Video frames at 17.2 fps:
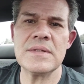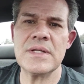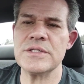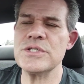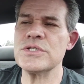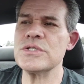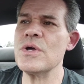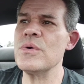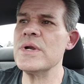
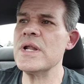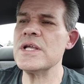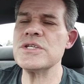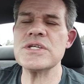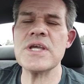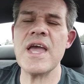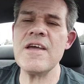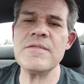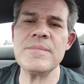that Stone
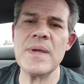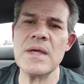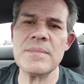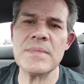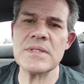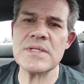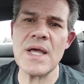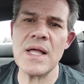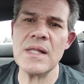Age
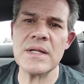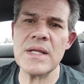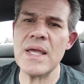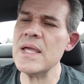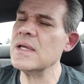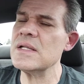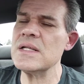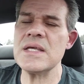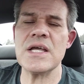caveman mentality,
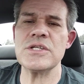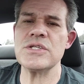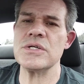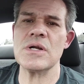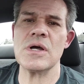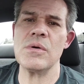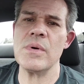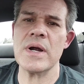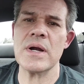ain't going to get you
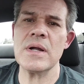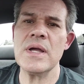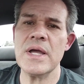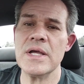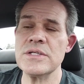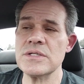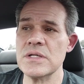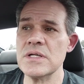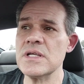nowhere.
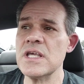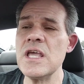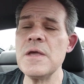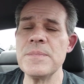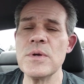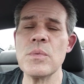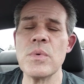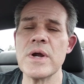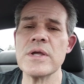It's going to
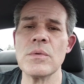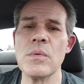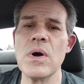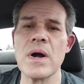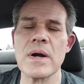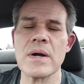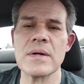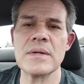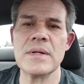keep you where you
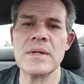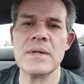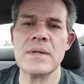are.